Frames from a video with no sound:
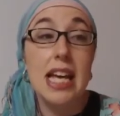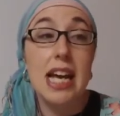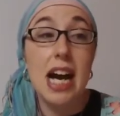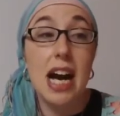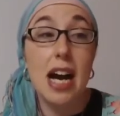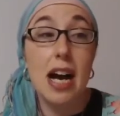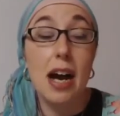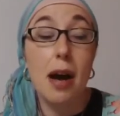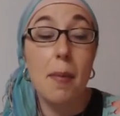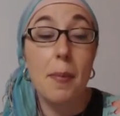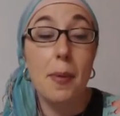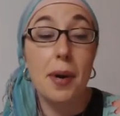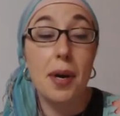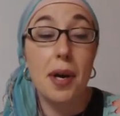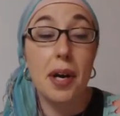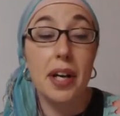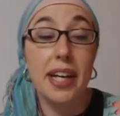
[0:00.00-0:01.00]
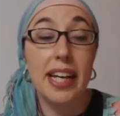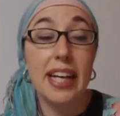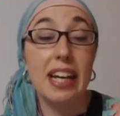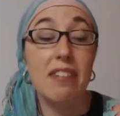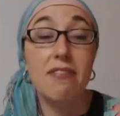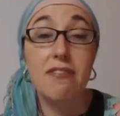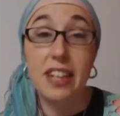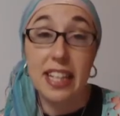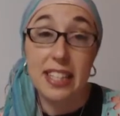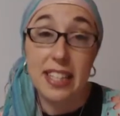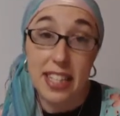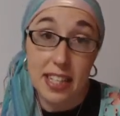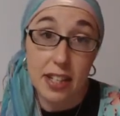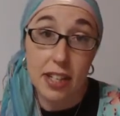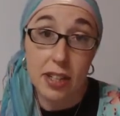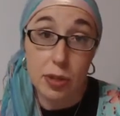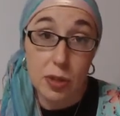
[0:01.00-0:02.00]
can get
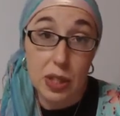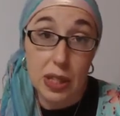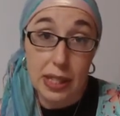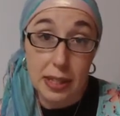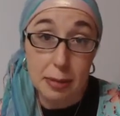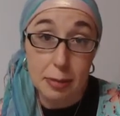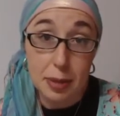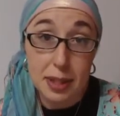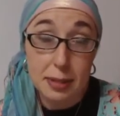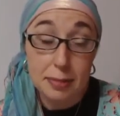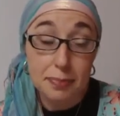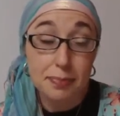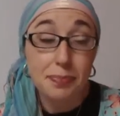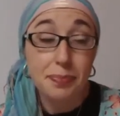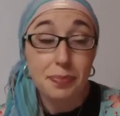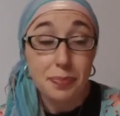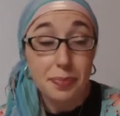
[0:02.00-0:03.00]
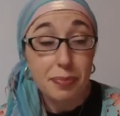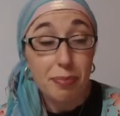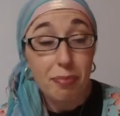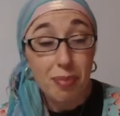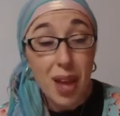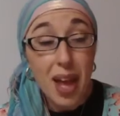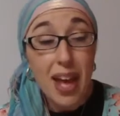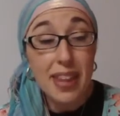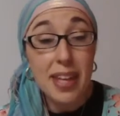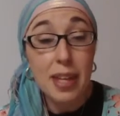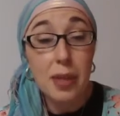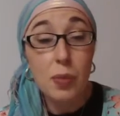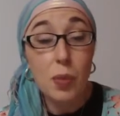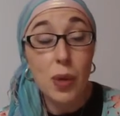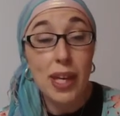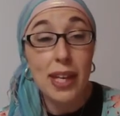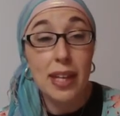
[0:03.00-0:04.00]
fixated on those items, and
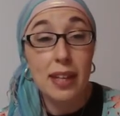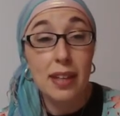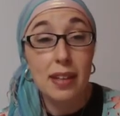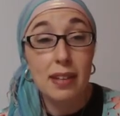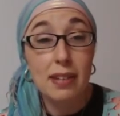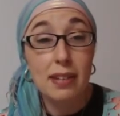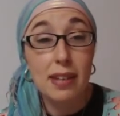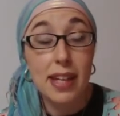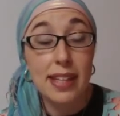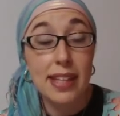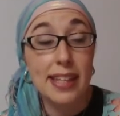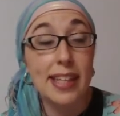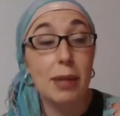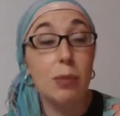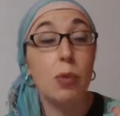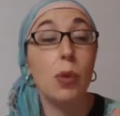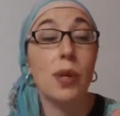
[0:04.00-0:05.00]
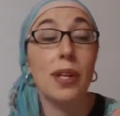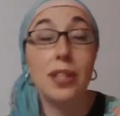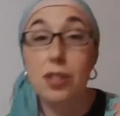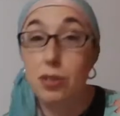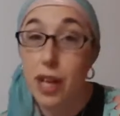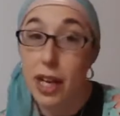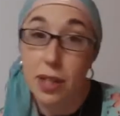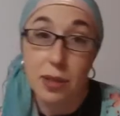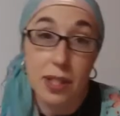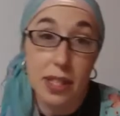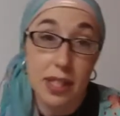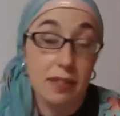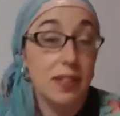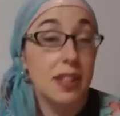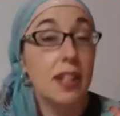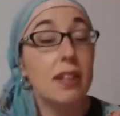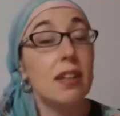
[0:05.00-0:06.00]
then they won't interact with any of
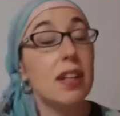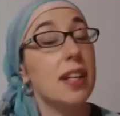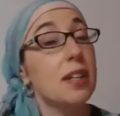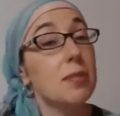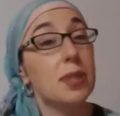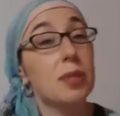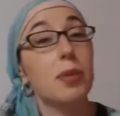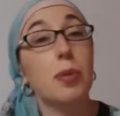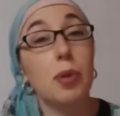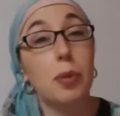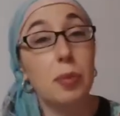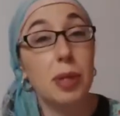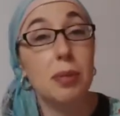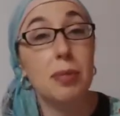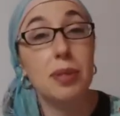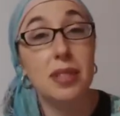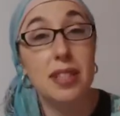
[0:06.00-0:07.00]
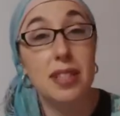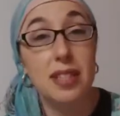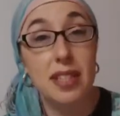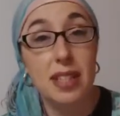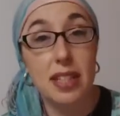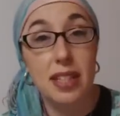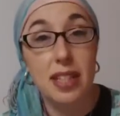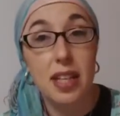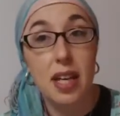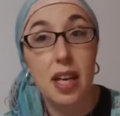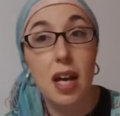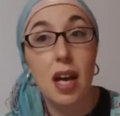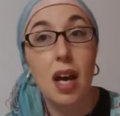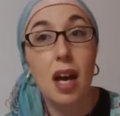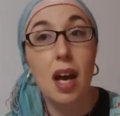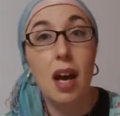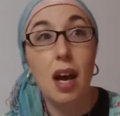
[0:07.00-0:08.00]
the other items, and we won't be able to see
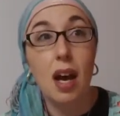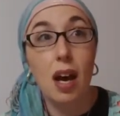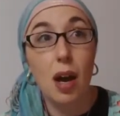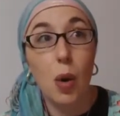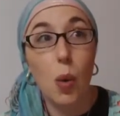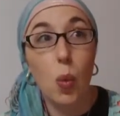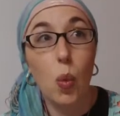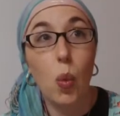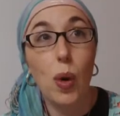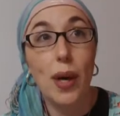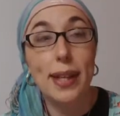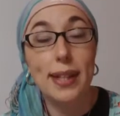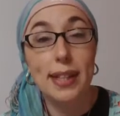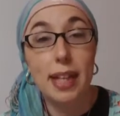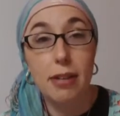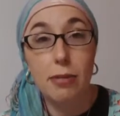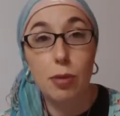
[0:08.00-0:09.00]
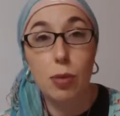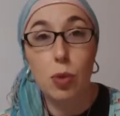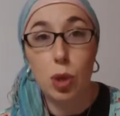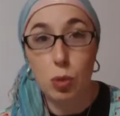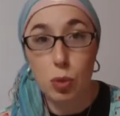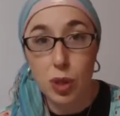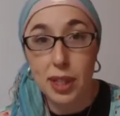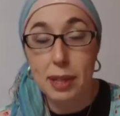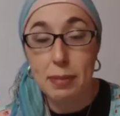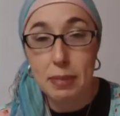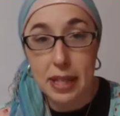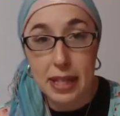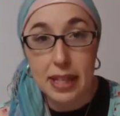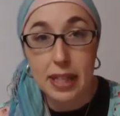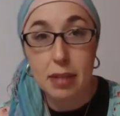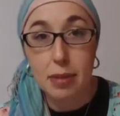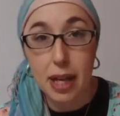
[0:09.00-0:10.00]
what level we're really
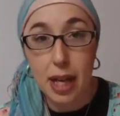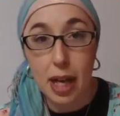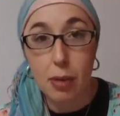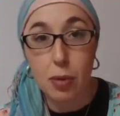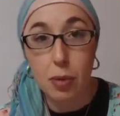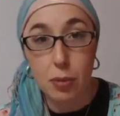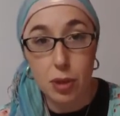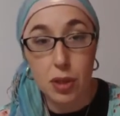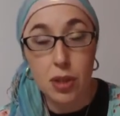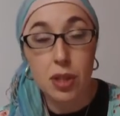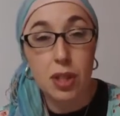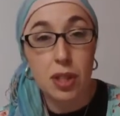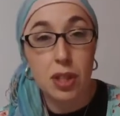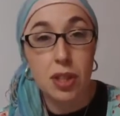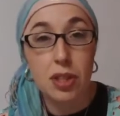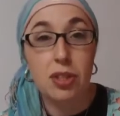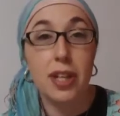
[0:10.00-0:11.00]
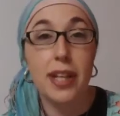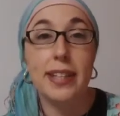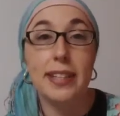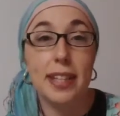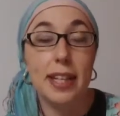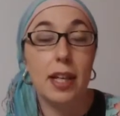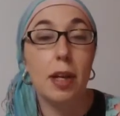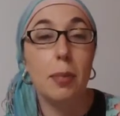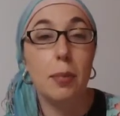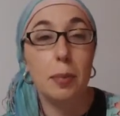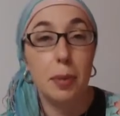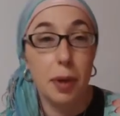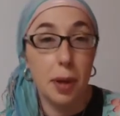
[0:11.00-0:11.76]
meeting them at when we're trying to help